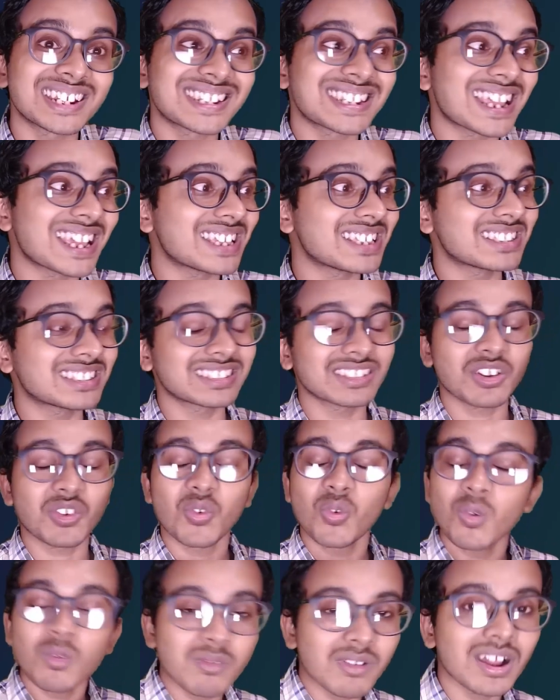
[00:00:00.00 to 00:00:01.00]
data is
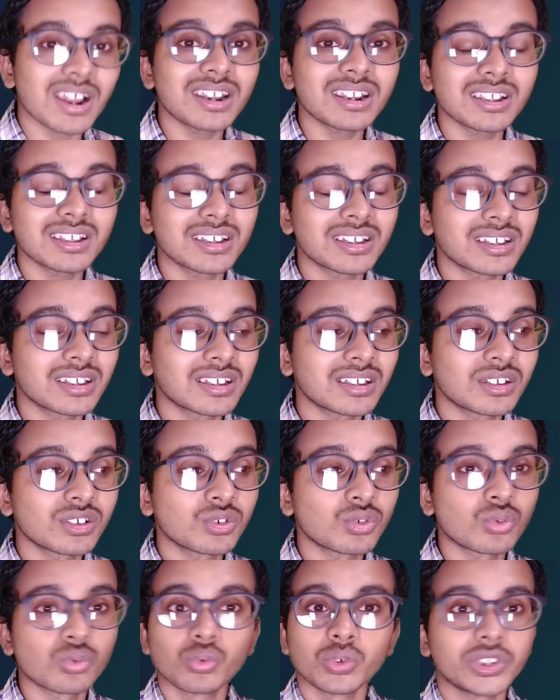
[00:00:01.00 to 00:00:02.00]
over?
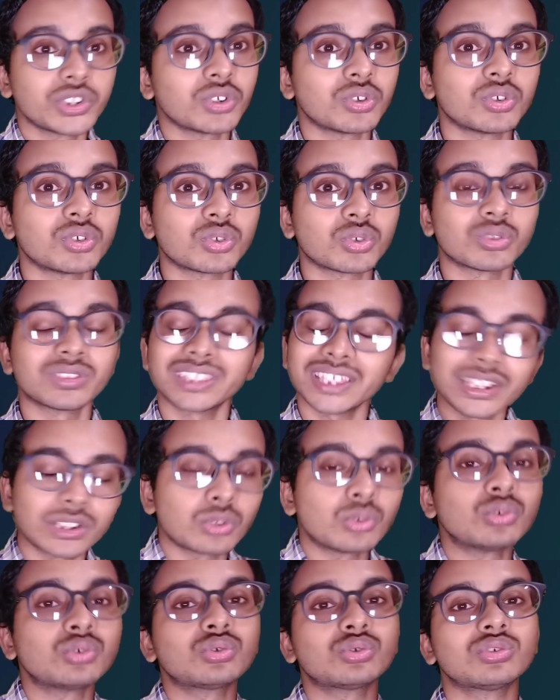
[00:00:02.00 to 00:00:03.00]
We don't know. They
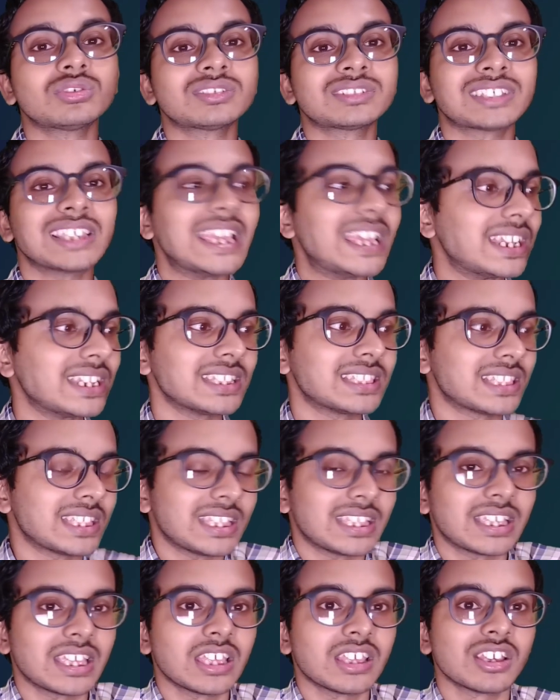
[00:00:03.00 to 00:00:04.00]
don't say
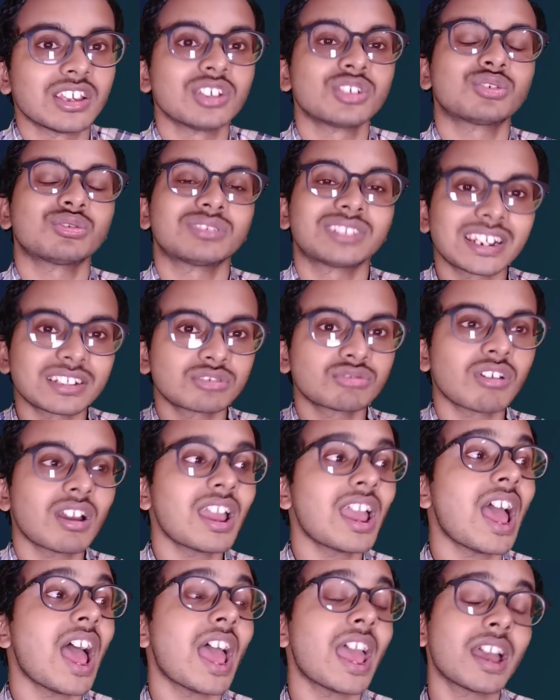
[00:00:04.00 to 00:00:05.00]
anything. So that's why
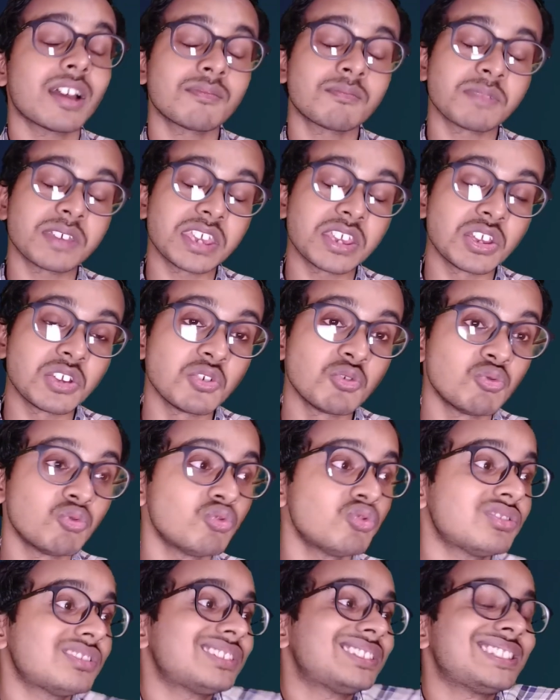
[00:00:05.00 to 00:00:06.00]
I have
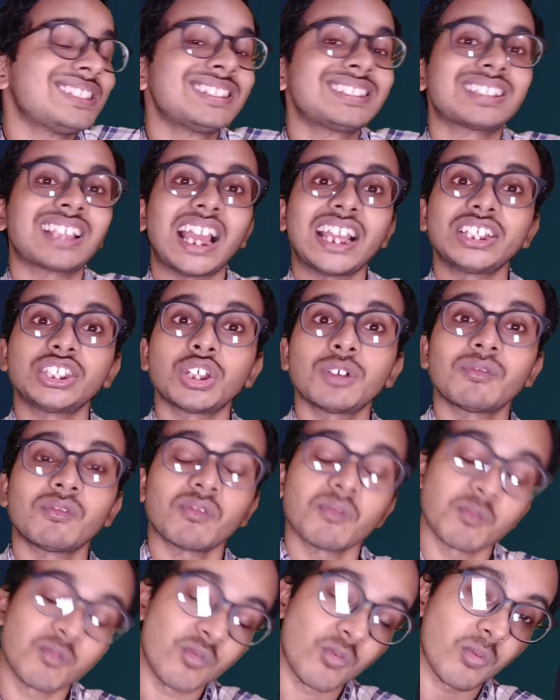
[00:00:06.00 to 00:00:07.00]
used this kind of
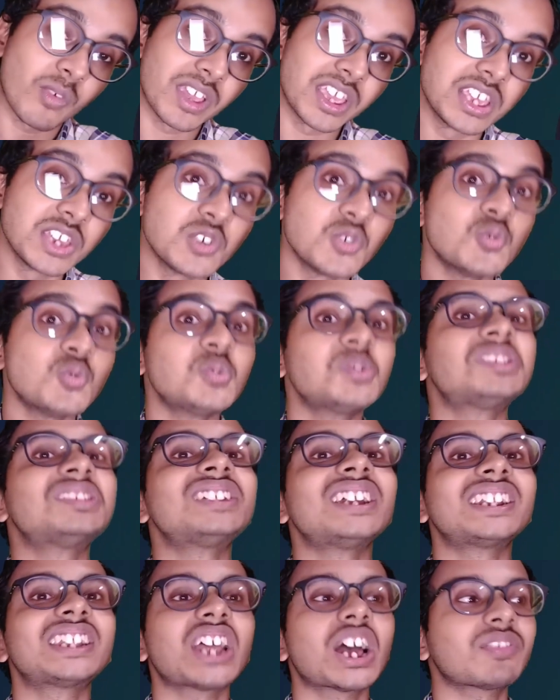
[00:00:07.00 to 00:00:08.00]
huge
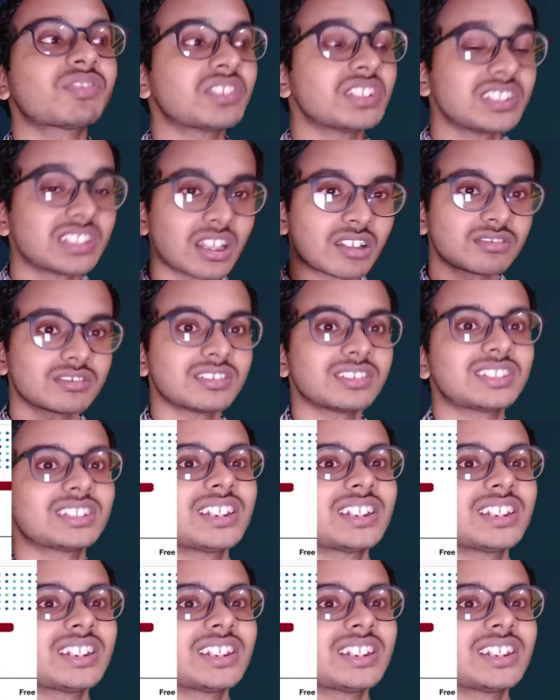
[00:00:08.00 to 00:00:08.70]
data, three thousand